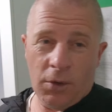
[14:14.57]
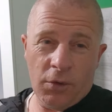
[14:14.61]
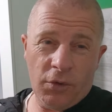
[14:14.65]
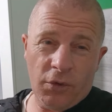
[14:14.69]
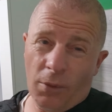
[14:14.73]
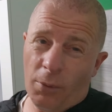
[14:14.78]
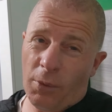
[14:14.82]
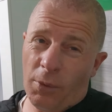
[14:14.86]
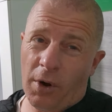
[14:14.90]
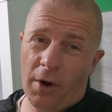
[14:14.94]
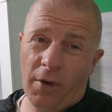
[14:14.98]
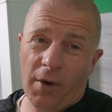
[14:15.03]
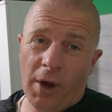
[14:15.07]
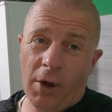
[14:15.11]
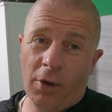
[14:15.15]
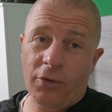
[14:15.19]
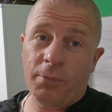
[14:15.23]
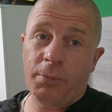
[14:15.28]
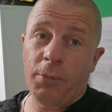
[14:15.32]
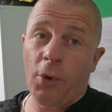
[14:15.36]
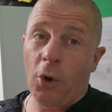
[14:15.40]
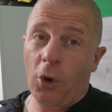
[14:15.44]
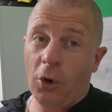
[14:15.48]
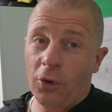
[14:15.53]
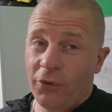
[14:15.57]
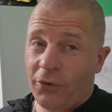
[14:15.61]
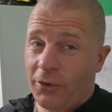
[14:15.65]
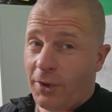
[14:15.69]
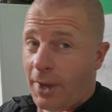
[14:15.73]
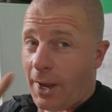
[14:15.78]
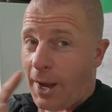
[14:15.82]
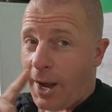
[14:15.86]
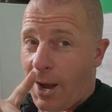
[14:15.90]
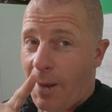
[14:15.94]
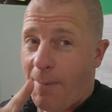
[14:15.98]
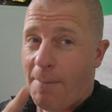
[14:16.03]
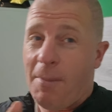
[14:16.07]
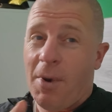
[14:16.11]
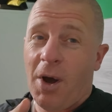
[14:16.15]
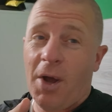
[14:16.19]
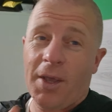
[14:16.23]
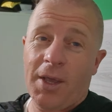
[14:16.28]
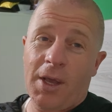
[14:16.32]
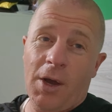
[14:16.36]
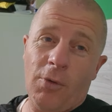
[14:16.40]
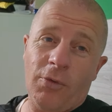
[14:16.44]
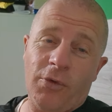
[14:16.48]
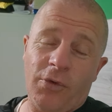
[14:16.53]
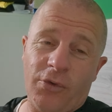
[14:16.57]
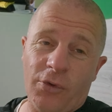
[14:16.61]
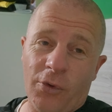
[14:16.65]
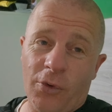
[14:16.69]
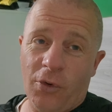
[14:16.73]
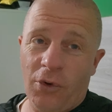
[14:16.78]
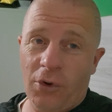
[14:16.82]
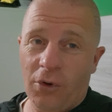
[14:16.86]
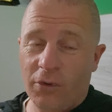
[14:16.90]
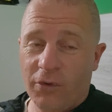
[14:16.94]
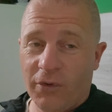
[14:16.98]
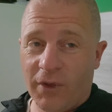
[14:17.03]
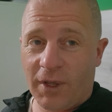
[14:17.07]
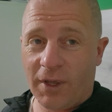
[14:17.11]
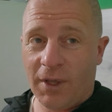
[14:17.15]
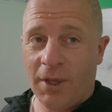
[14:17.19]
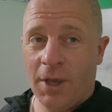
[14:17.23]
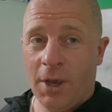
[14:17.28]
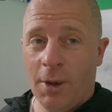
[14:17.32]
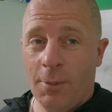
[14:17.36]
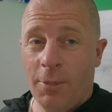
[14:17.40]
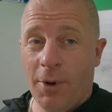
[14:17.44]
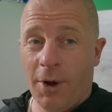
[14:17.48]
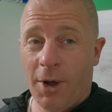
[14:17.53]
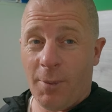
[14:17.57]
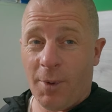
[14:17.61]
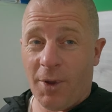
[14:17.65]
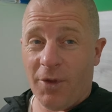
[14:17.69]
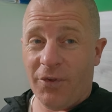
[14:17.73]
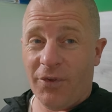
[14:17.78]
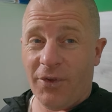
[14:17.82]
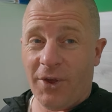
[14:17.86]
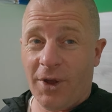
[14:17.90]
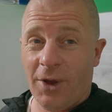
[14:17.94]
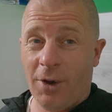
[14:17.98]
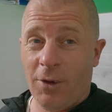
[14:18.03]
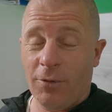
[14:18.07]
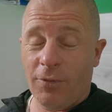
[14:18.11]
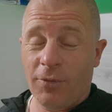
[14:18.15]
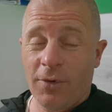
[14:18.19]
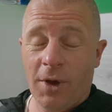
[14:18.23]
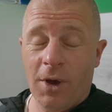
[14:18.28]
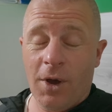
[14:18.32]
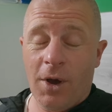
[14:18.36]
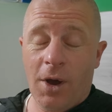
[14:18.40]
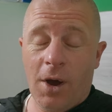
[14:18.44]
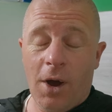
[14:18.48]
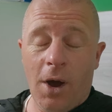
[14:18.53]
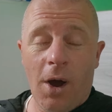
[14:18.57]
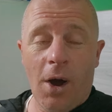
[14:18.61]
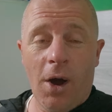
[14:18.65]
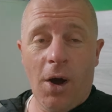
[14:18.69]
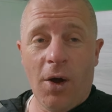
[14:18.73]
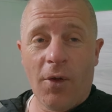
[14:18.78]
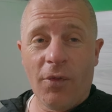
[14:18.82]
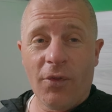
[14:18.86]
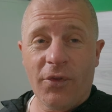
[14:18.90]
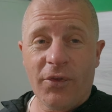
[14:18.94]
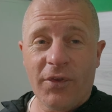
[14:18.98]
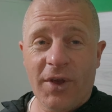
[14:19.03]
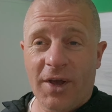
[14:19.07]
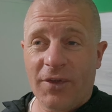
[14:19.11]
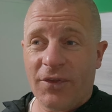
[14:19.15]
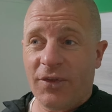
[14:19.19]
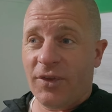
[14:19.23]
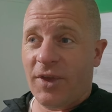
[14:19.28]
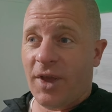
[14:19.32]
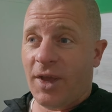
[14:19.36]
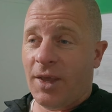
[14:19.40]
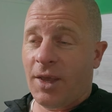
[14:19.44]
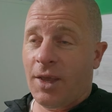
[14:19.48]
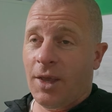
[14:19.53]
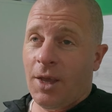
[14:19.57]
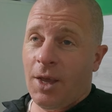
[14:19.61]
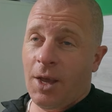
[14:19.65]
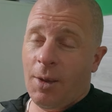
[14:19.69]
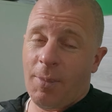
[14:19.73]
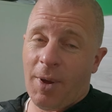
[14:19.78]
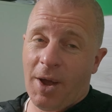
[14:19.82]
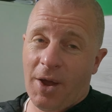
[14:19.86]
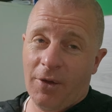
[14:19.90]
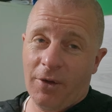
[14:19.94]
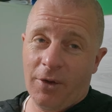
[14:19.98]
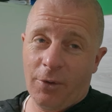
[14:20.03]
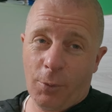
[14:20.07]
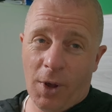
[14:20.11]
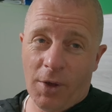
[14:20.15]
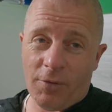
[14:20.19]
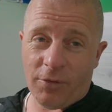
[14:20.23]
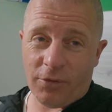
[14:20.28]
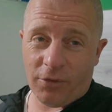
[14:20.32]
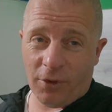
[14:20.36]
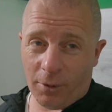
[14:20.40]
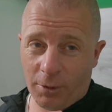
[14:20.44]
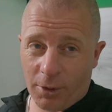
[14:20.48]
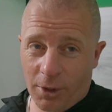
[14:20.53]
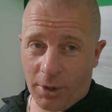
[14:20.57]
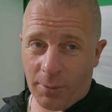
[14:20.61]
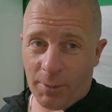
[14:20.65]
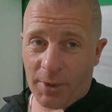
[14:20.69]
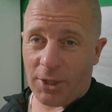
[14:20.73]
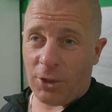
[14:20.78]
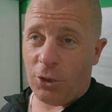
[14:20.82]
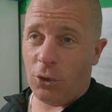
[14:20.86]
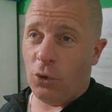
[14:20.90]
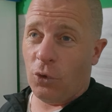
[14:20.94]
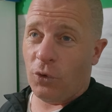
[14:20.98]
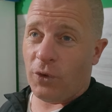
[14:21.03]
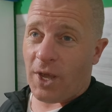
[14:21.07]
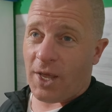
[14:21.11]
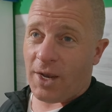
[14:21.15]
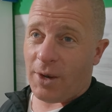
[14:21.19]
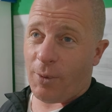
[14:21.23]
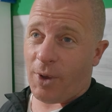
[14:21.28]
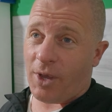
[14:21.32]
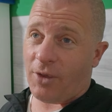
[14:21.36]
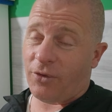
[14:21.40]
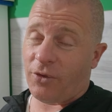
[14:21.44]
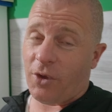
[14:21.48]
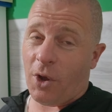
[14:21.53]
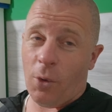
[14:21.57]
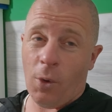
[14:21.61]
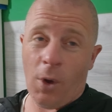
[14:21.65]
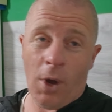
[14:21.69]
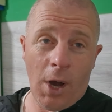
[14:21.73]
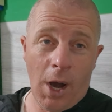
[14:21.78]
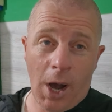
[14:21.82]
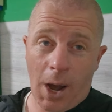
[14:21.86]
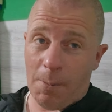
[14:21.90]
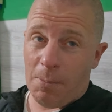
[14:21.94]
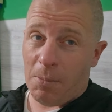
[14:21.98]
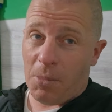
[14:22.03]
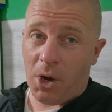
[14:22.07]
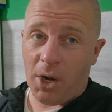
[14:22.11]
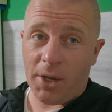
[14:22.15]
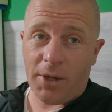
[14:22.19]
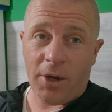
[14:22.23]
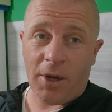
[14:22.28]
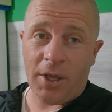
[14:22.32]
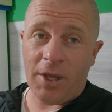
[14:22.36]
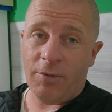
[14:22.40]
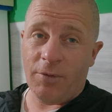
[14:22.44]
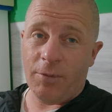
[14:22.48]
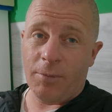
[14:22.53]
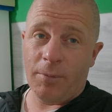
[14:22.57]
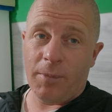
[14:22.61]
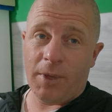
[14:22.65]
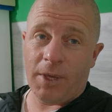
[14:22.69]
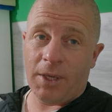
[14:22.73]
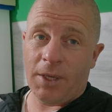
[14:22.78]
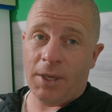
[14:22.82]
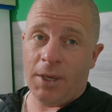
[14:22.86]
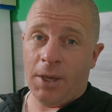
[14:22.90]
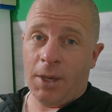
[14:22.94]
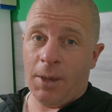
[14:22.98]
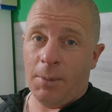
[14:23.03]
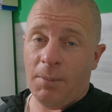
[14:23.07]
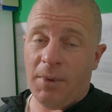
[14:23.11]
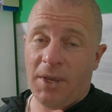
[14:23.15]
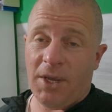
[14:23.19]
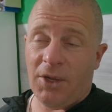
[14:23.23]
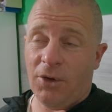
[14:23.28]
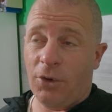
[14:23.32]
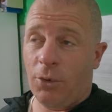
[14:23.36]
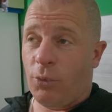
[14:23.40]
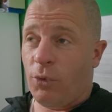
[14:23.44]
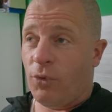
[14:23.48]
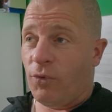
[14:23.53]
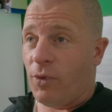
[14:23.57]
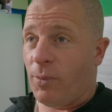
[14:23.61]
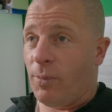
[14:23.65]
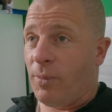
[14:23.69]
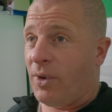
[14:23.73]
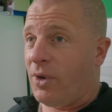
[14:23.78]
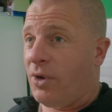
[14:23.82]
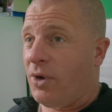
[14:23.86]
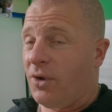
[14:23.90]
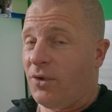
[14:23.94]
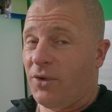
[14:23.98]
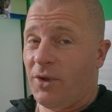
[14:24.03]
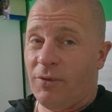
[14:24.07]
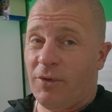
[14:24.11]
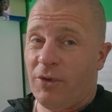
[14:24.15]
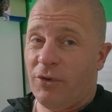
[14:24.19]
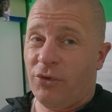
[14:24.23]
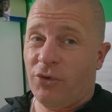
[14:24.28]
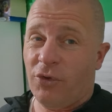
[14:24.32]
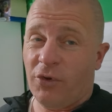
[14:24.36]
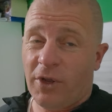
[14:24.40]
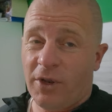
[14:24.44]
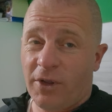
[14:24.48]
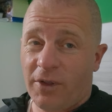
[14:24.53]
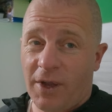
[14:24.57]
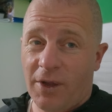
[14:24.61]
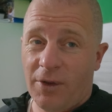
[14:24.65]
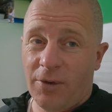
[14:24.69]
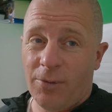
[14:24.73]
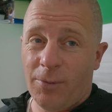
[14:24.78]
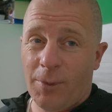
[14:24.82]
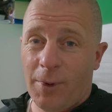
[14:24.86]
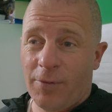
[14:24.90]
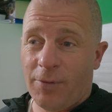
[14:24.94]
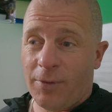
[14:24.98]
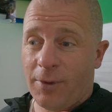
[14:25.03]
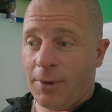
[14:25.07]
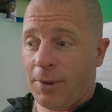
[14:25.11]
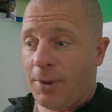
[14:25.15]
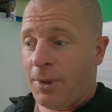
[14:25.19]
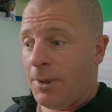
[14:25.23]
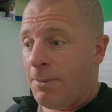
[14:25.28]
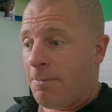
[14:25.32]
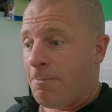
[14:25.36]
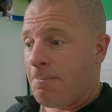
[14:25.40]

somewhere else. But I might go to Torksey by myself on Saturday. Apparently the weather's not going to be good anyway, so I might not even be meeting up with him because if it's chucking down weather,